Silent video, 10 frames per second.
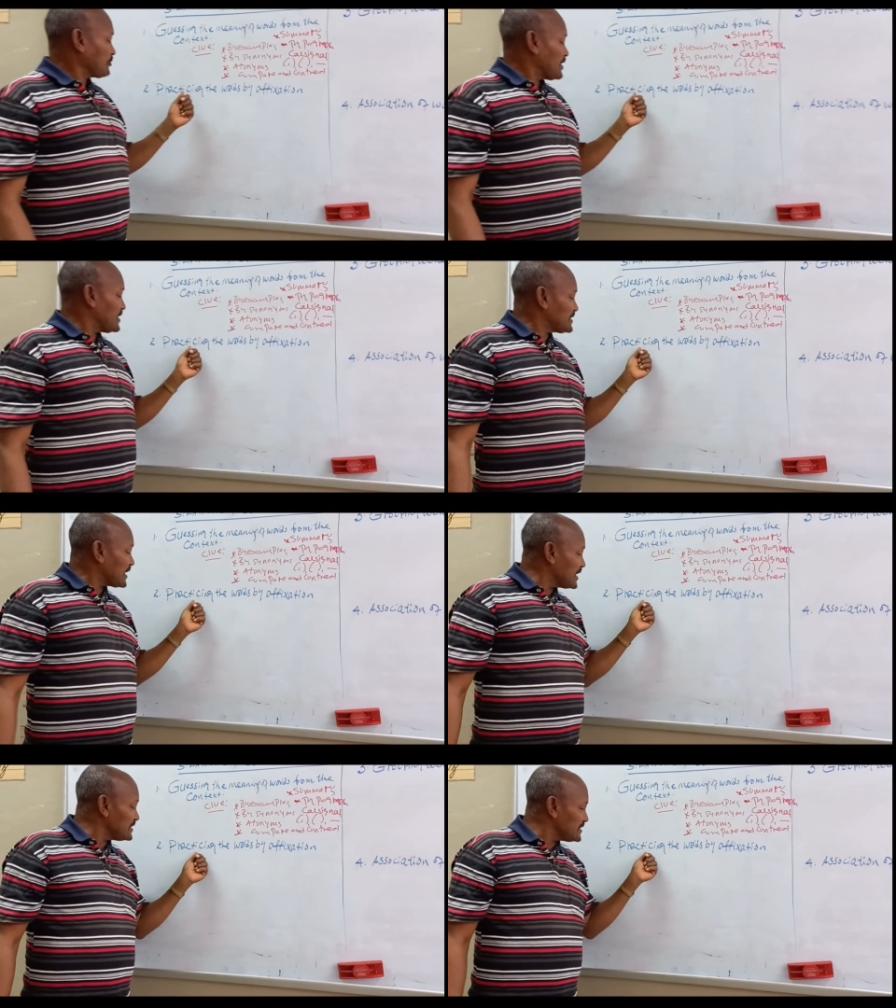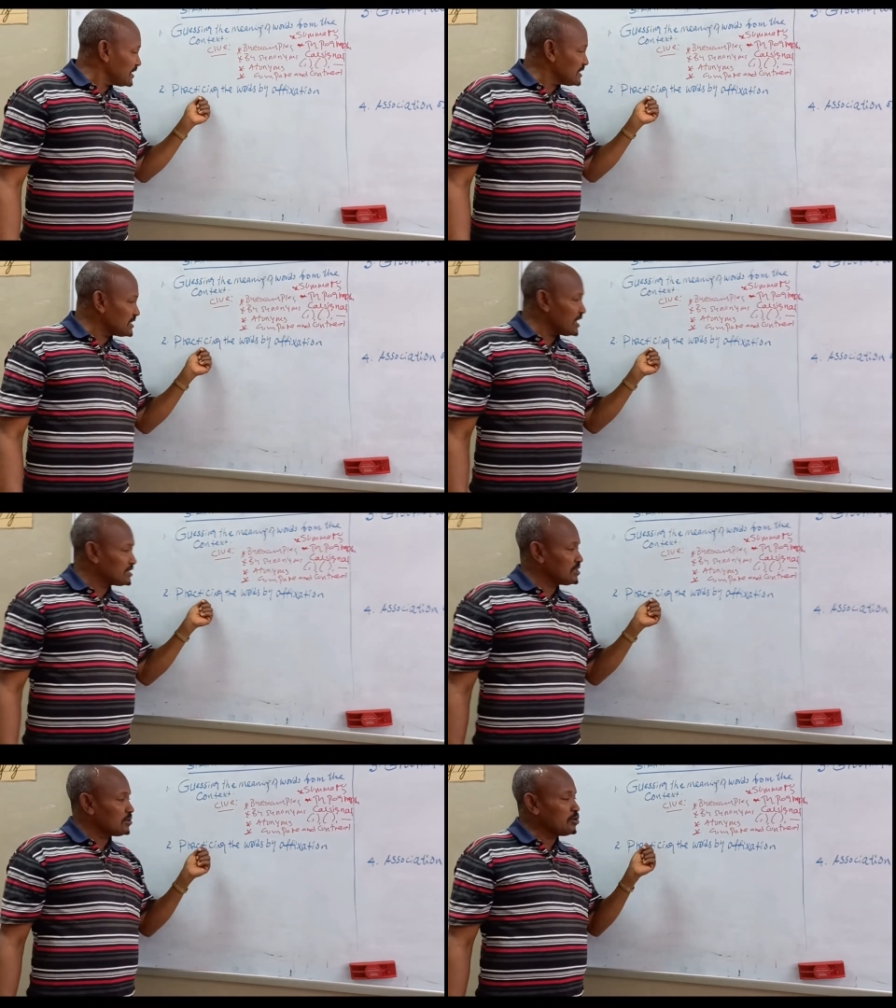The second thing
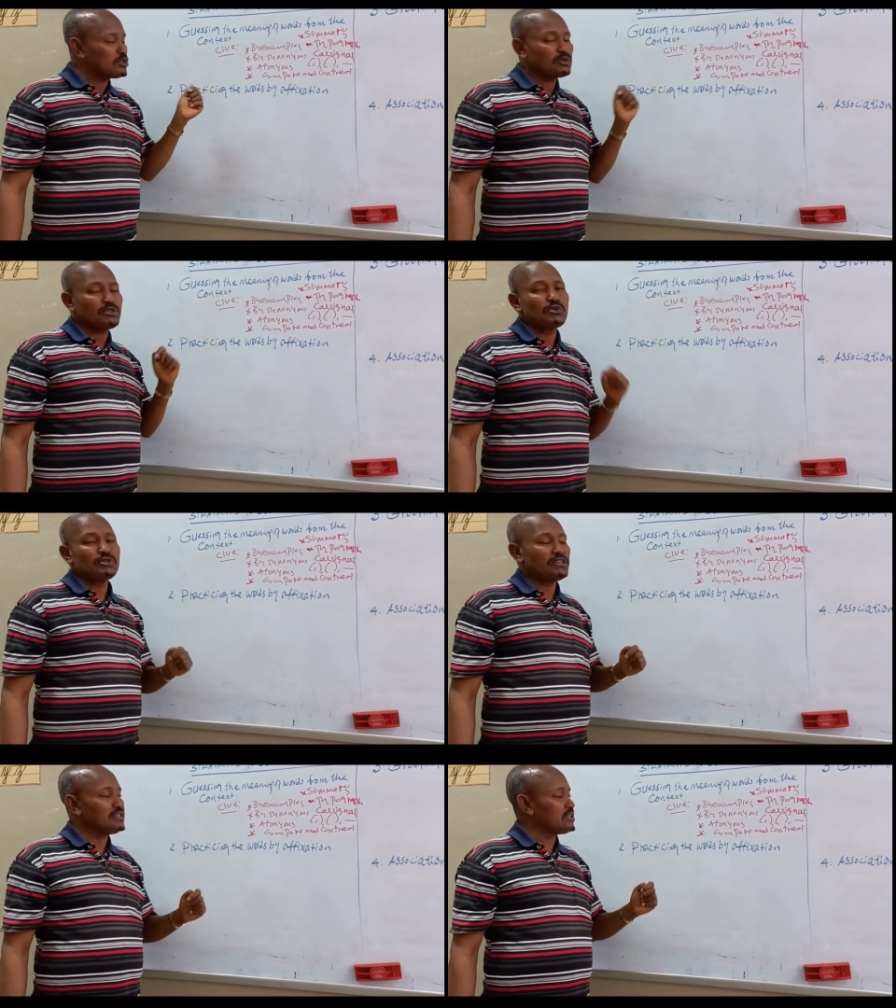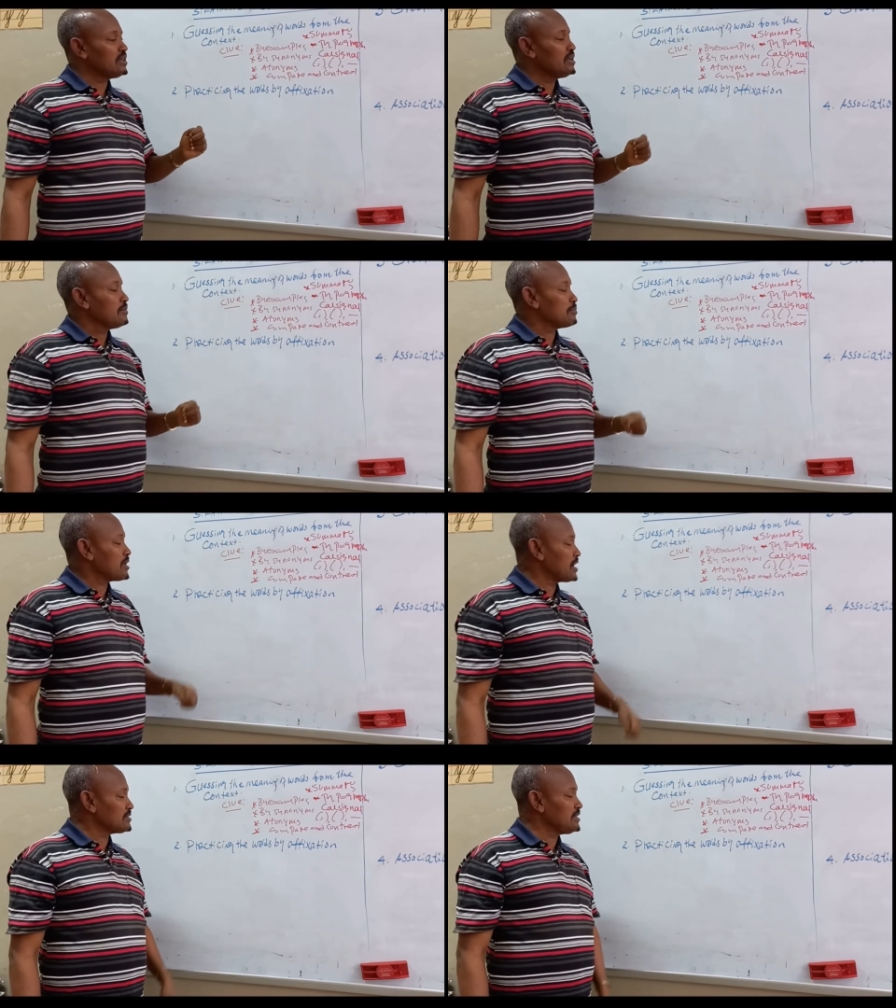that we should use is
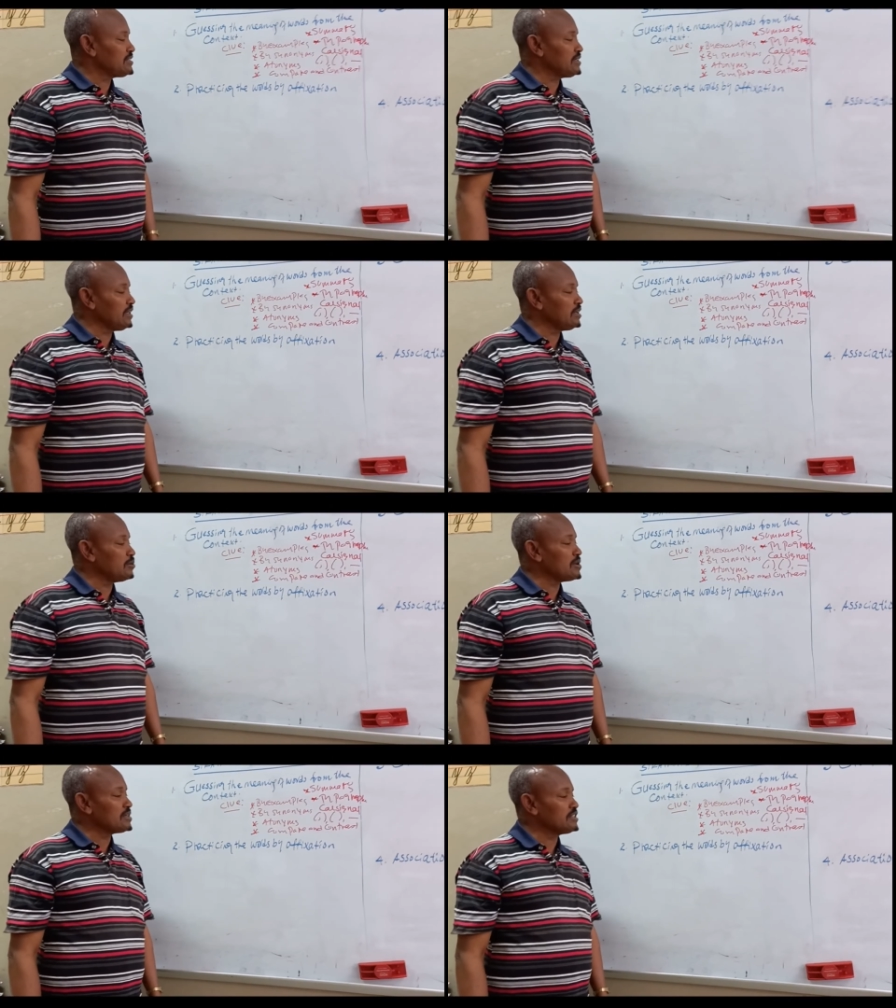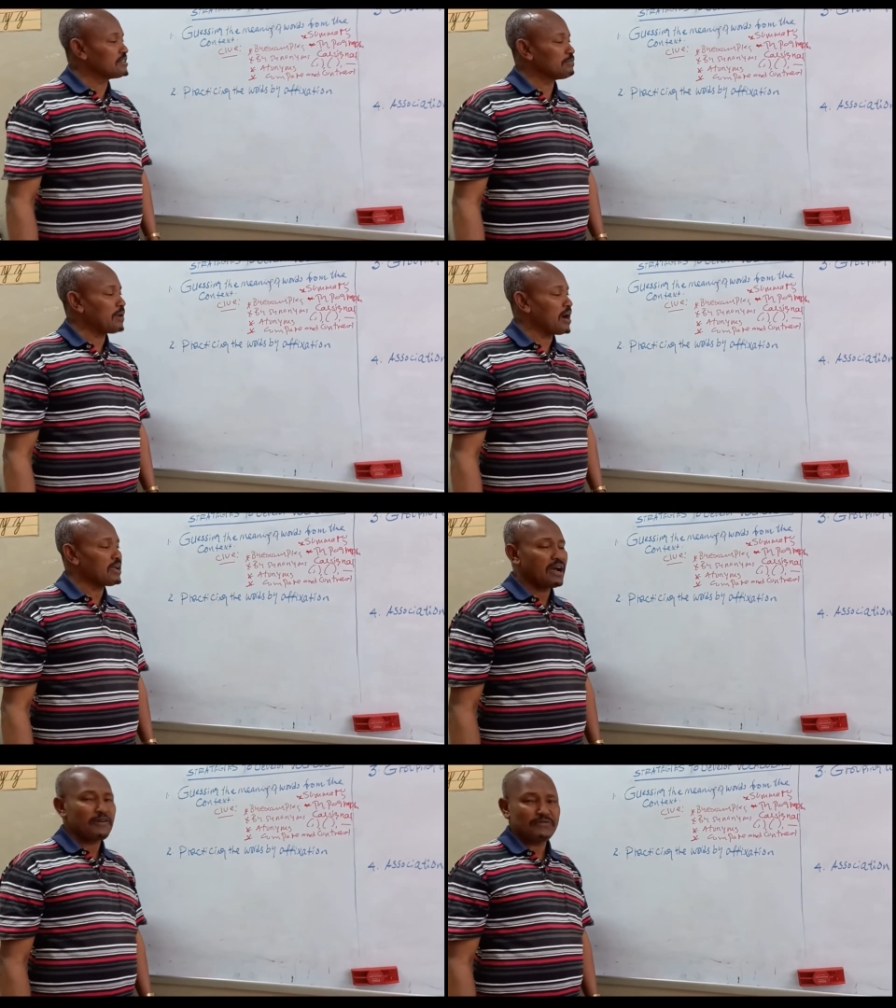practicing the words by
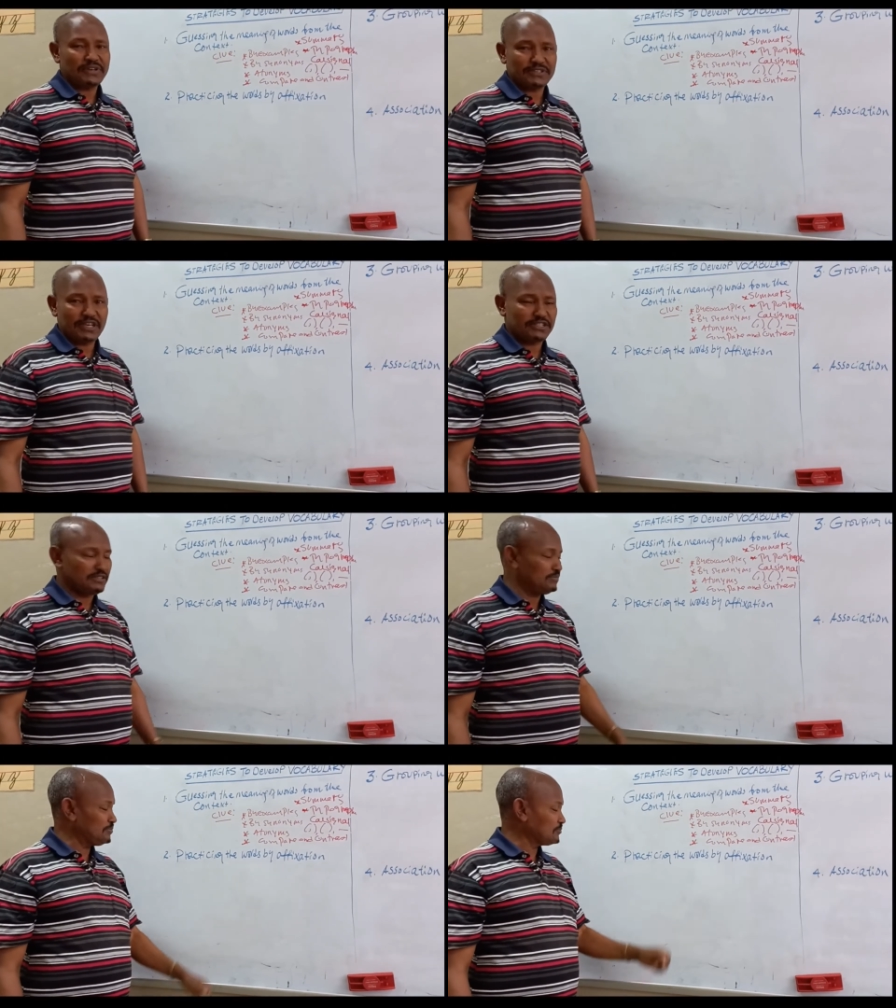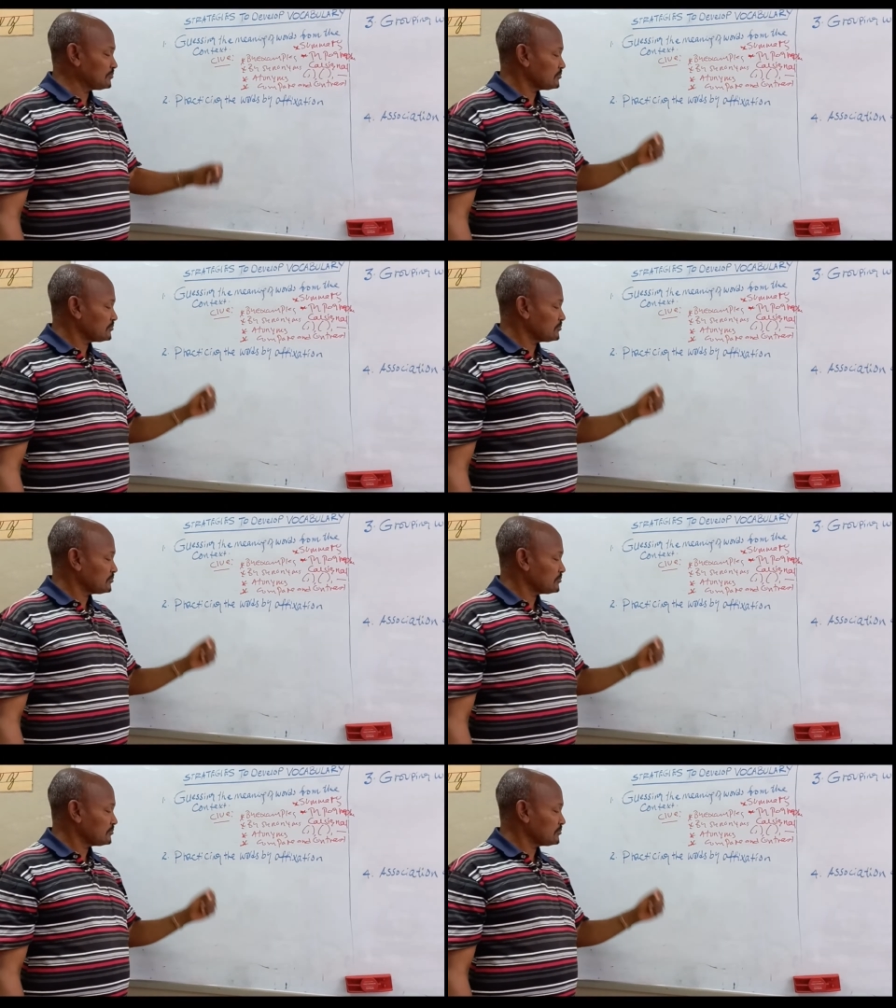affixation.